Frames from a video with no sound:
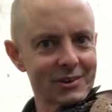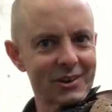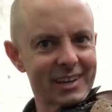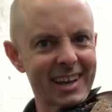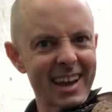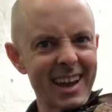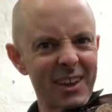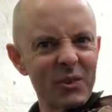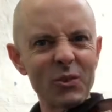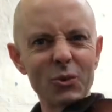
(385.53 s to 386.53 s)
Okay,
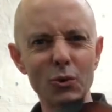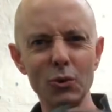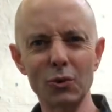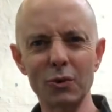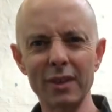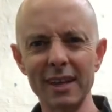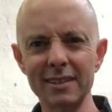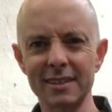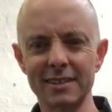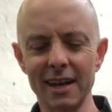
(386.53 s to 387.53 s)
oh, that is
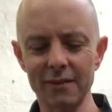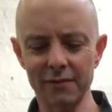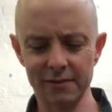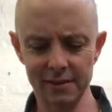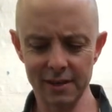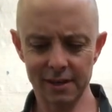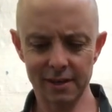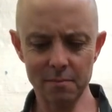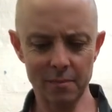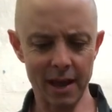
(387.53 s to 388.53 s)
a tough
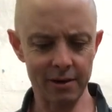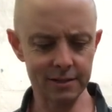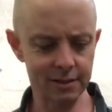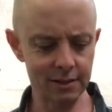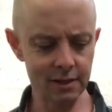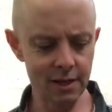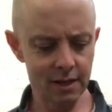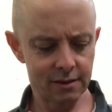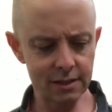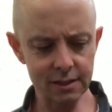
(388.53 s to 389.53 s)
comparison.
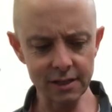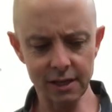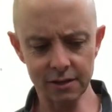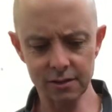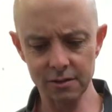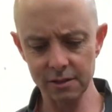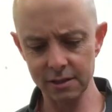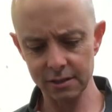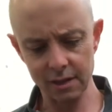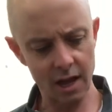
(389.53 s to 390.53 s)
This Gliga 2
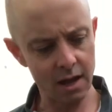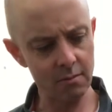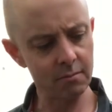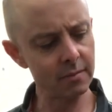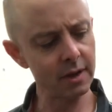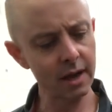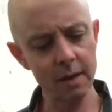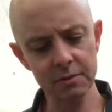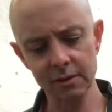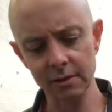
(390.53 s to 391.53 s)
is
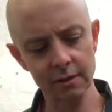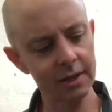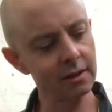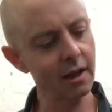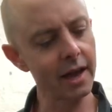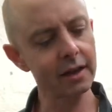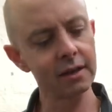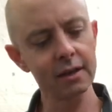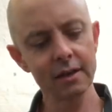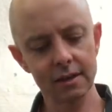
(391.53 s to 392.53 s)
absolutely like
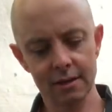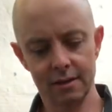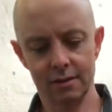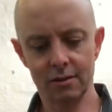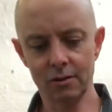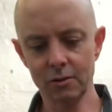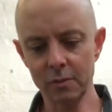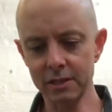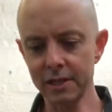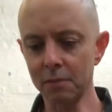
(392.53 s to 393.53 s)

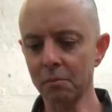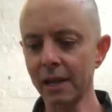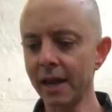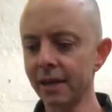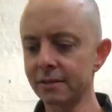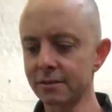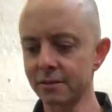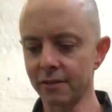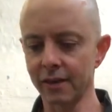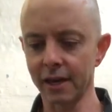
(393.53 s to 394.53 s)
almost unplayed sort
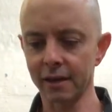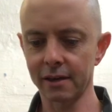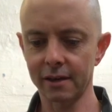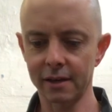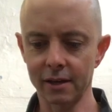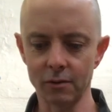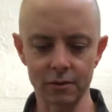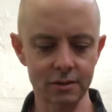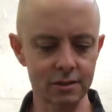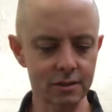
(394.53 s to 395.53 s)
of thing. It
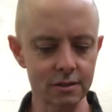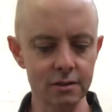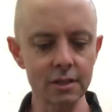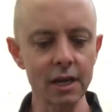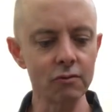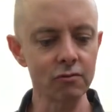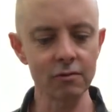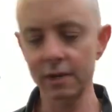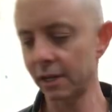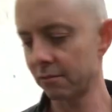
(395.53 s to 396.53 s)
looks in
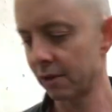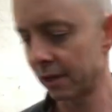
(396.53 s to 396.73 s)
really, really